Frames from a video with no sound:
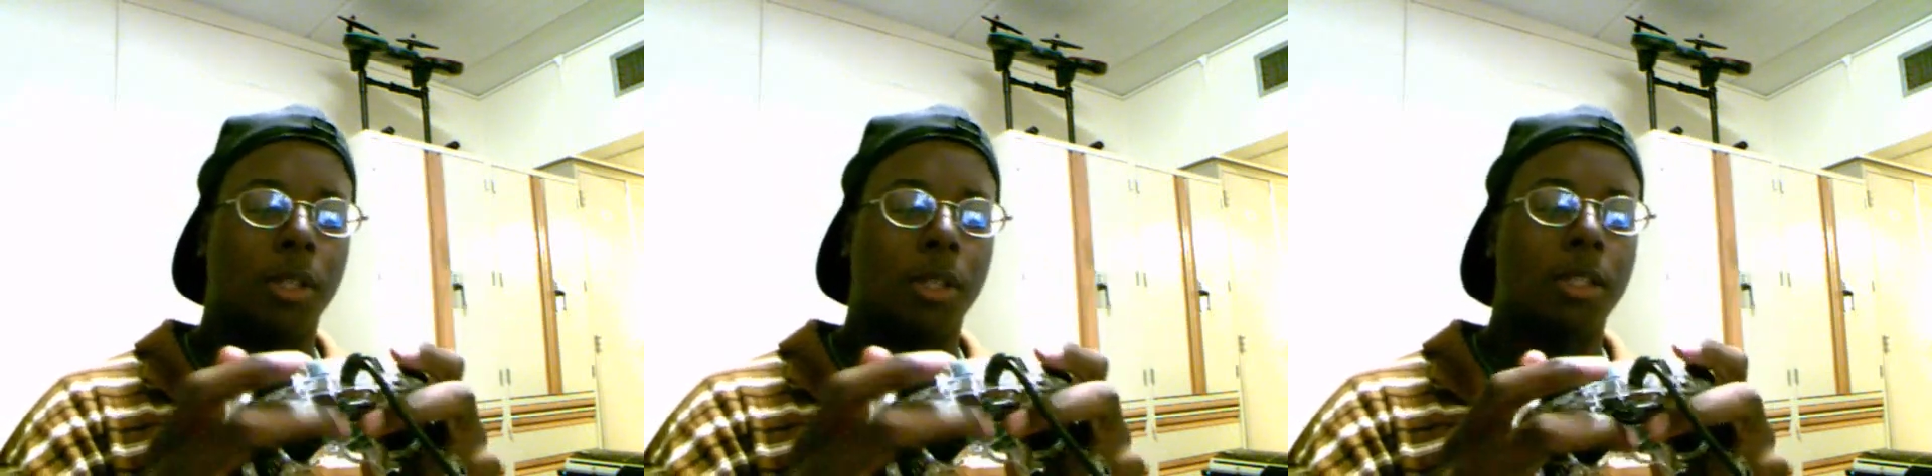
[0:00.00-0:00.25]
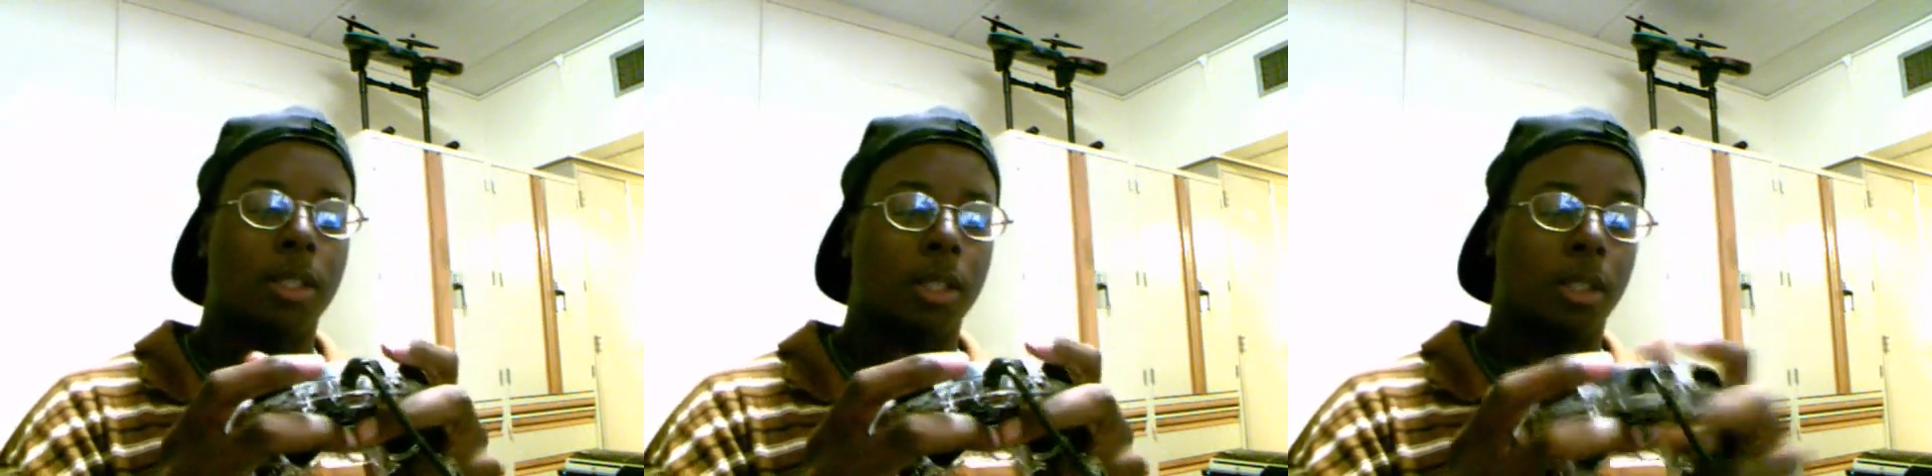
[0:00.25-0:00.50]

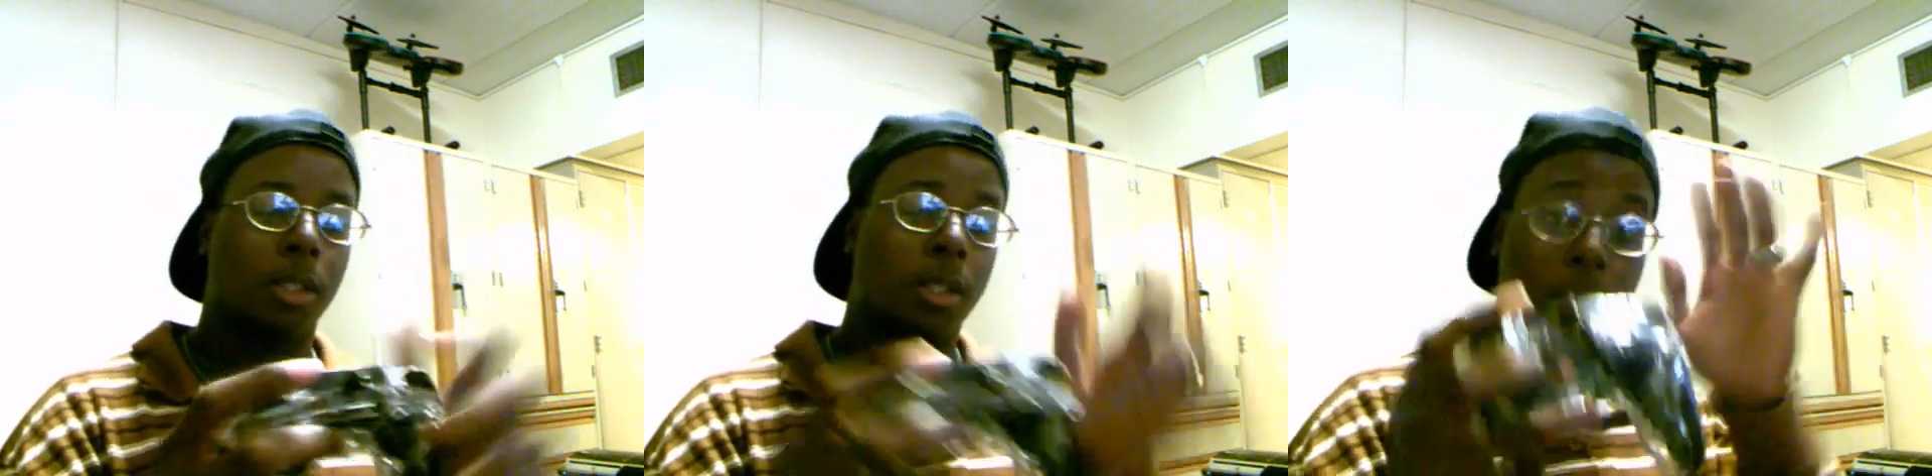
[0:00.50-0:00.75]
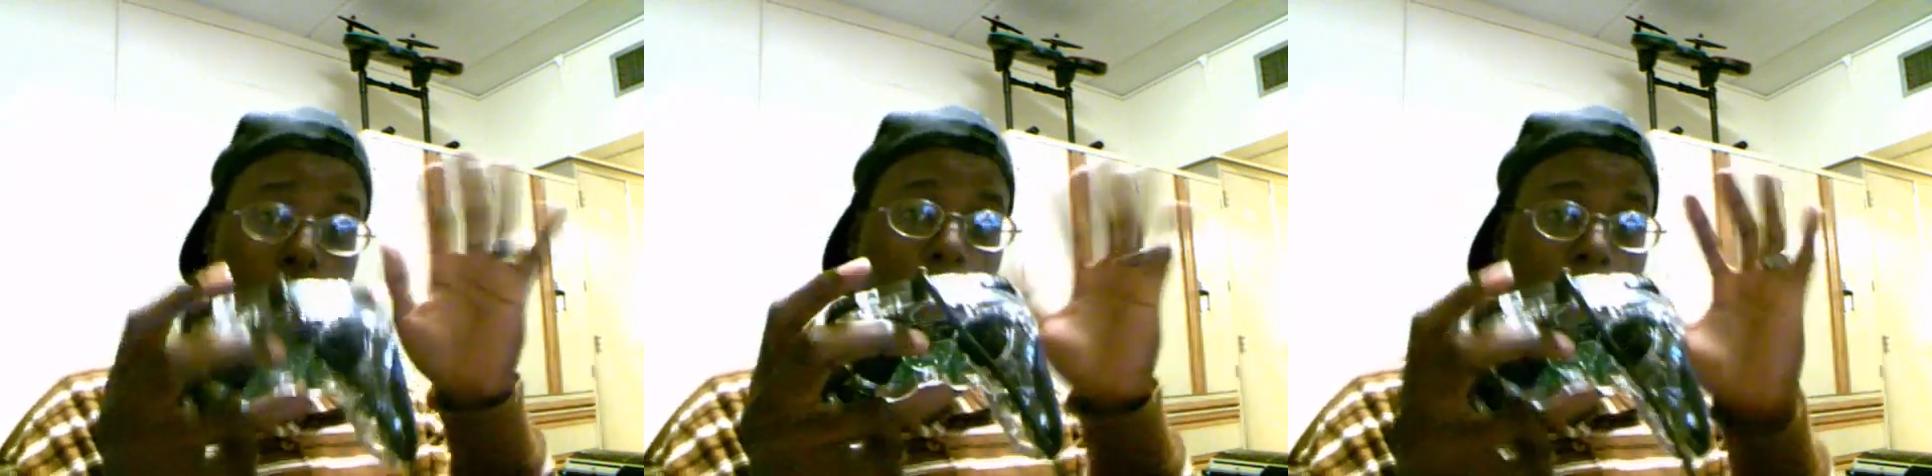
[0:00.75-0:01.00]
since
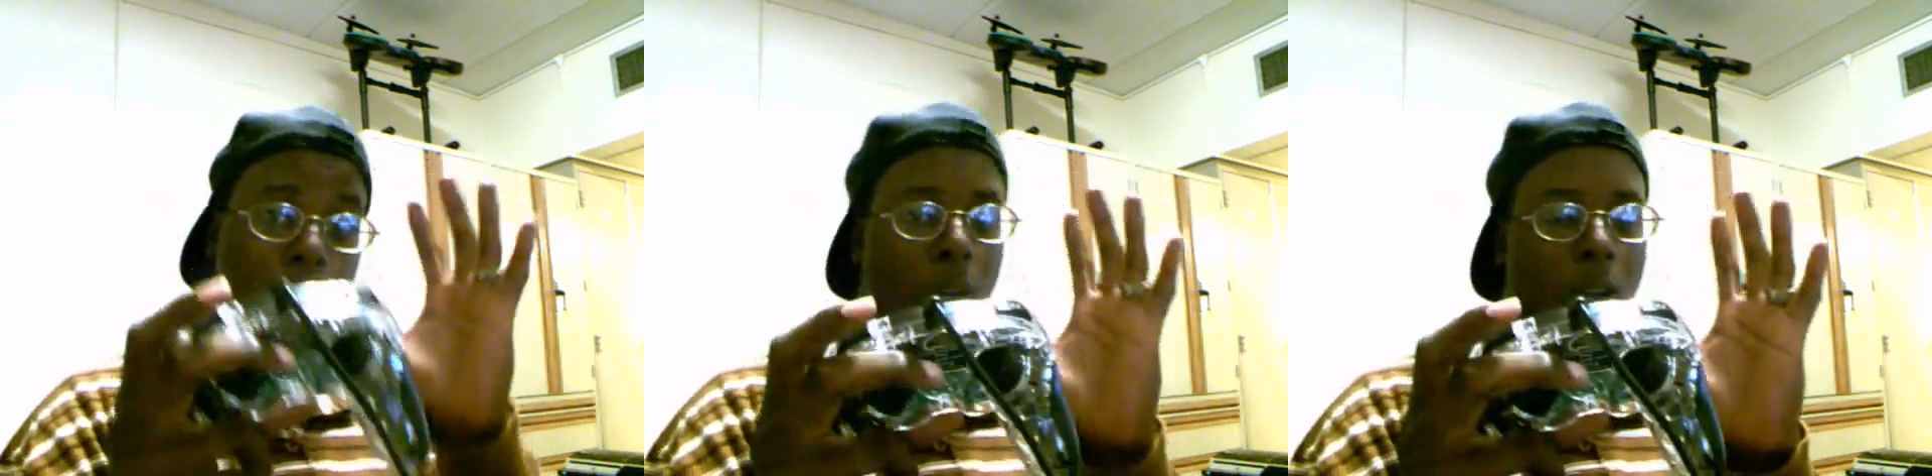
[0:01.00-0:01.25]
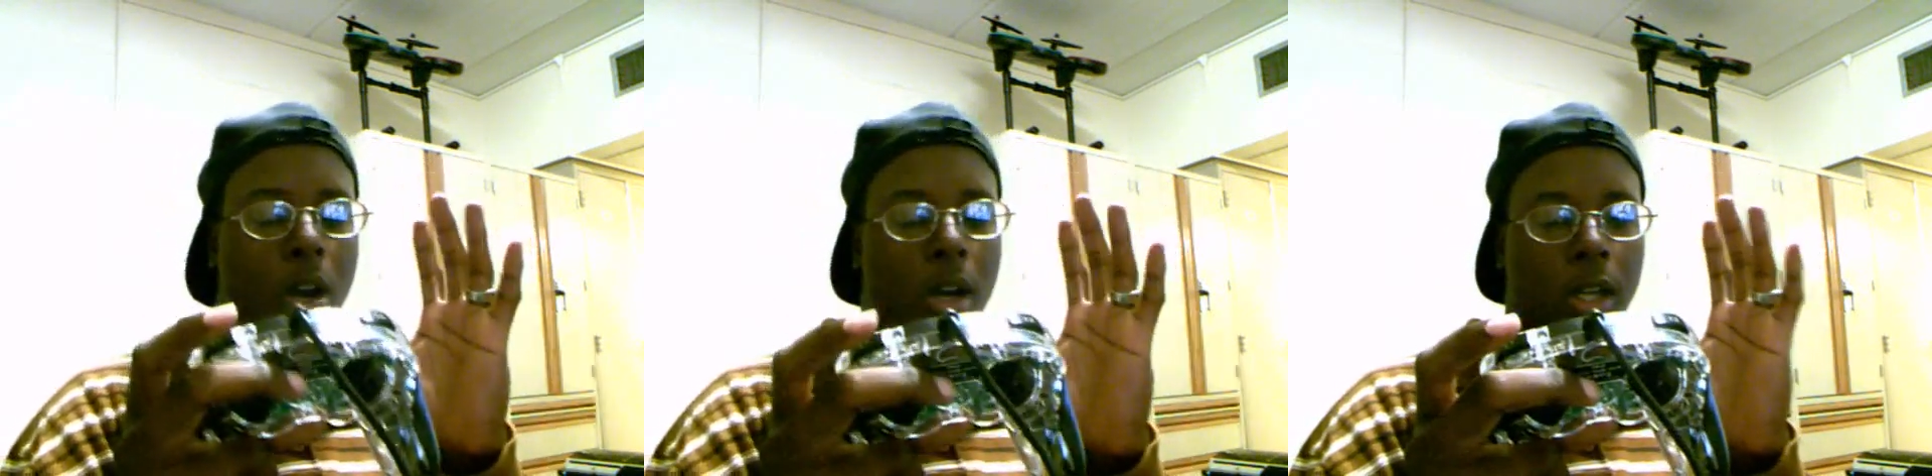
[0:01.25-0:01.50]
it's an
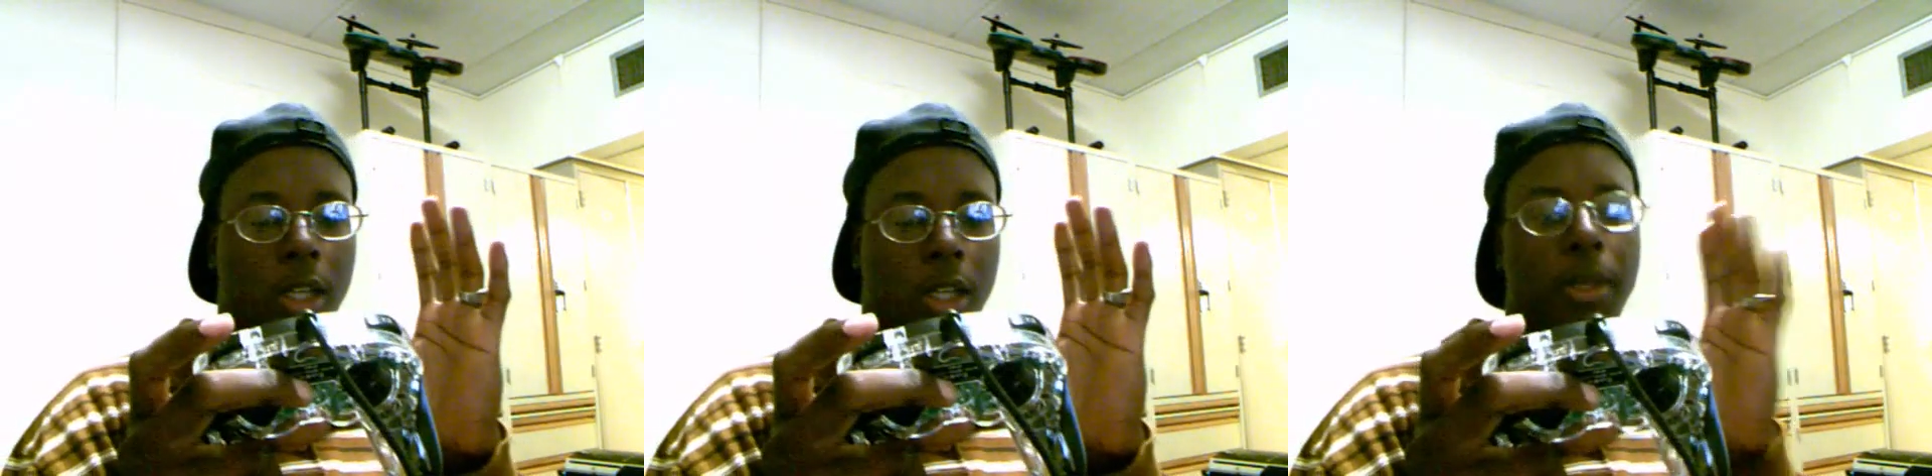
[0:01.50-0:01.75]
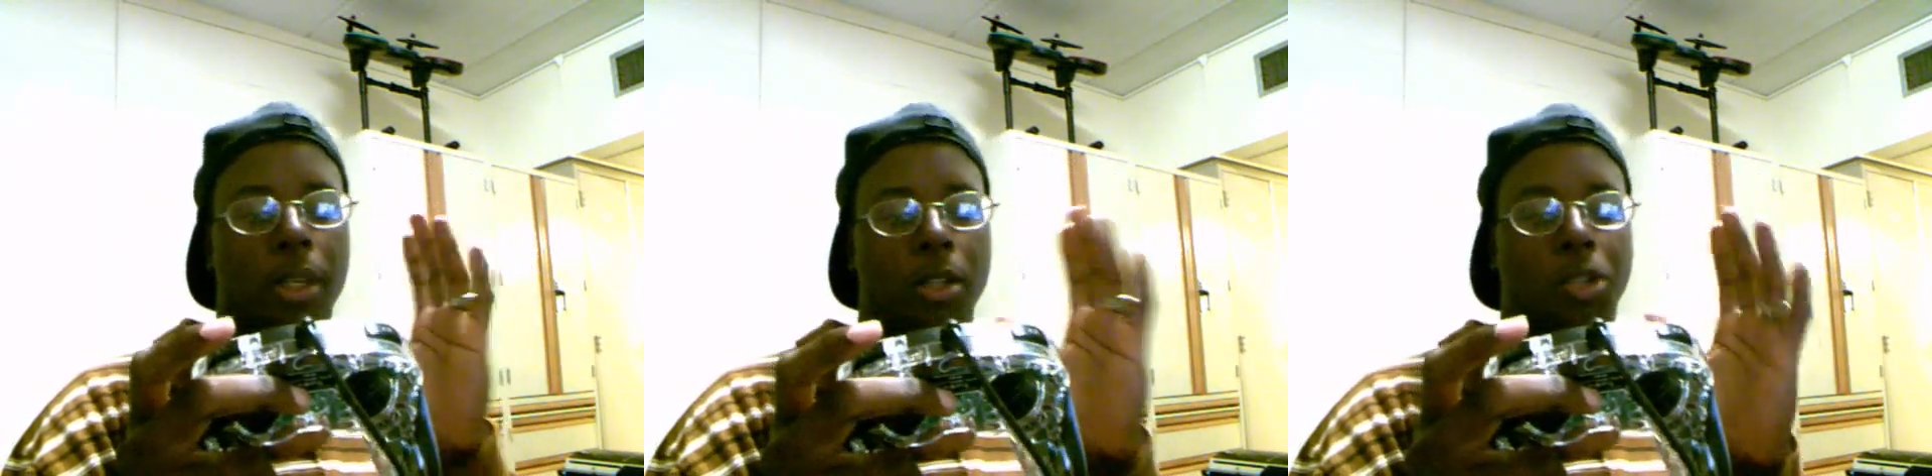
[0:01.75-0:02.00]
oddly
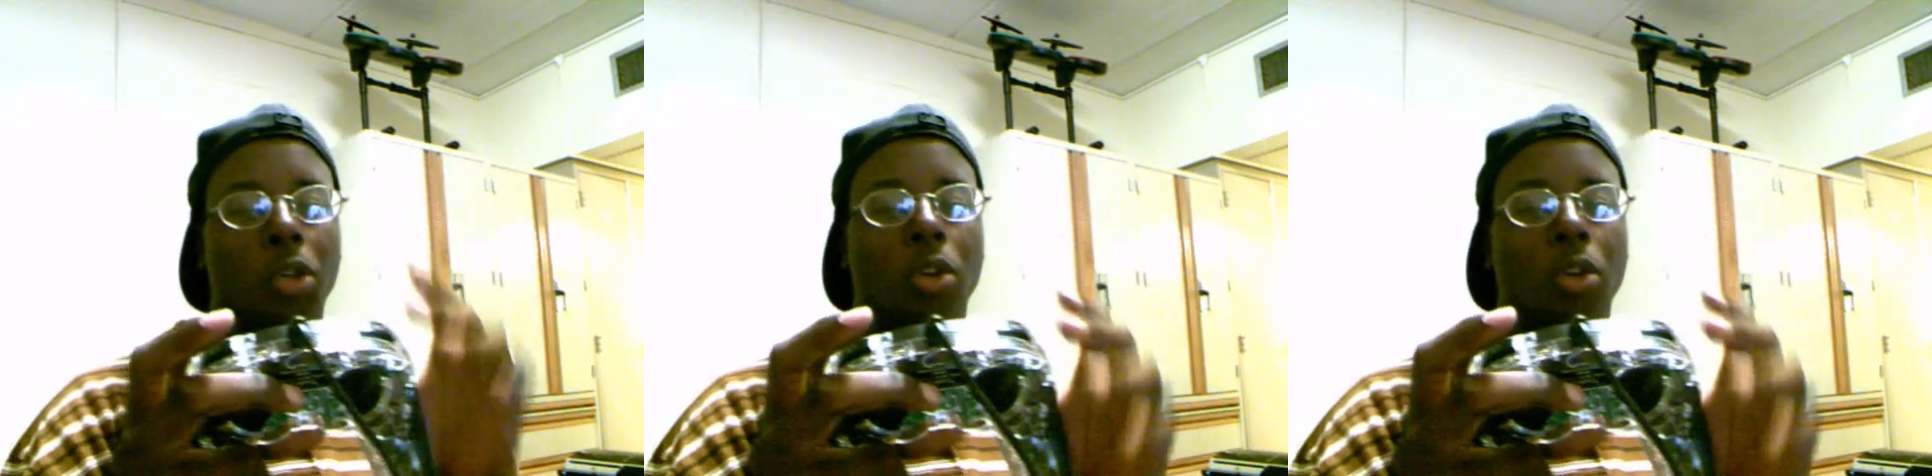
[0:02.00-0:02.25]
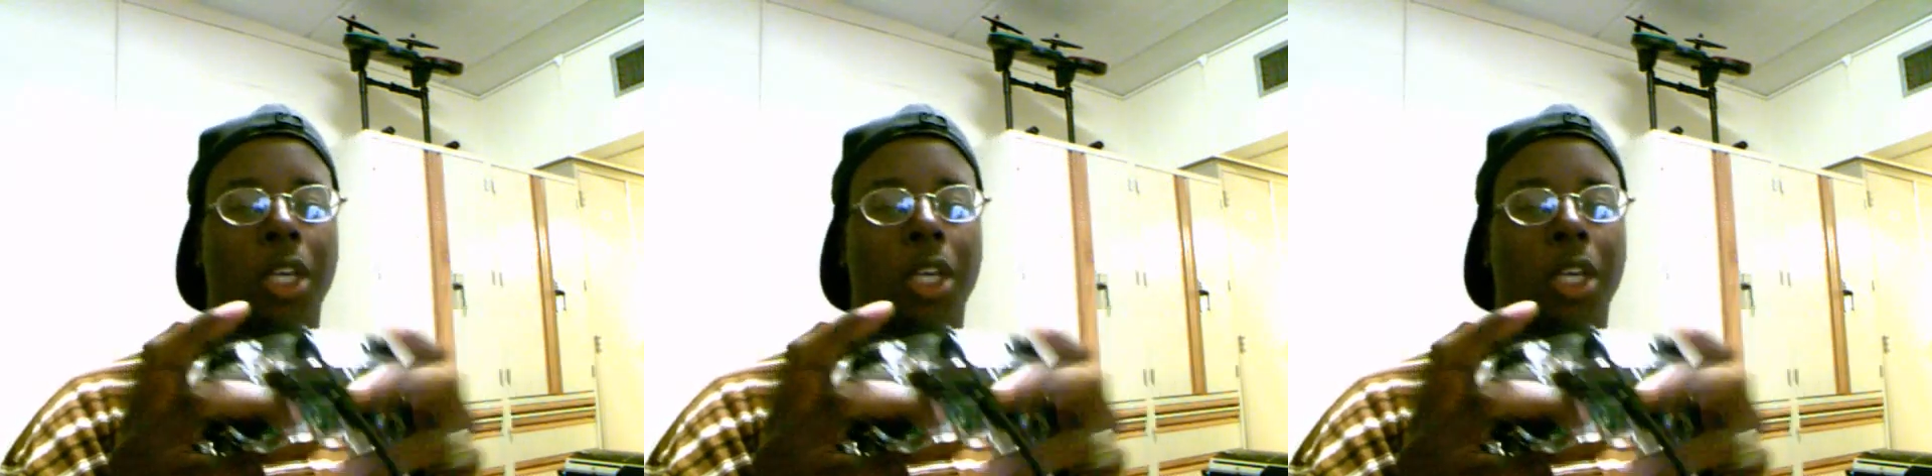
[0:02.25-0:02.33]
made controller,